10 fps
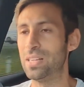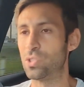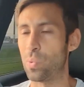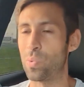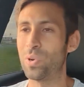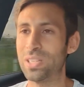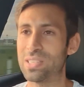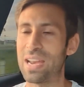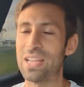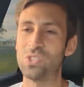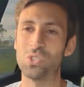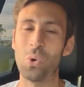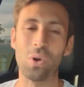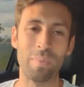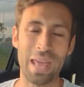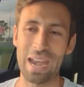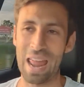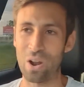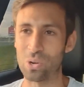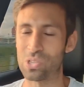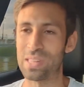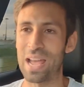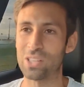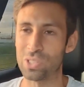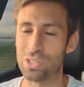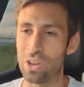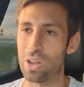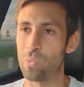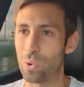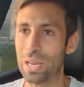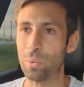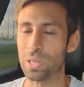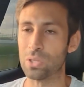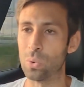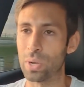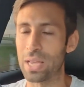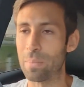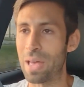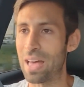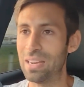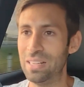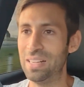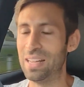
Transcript: So when real estate agents talk about it at auction, they actually don't know really what they're talking about.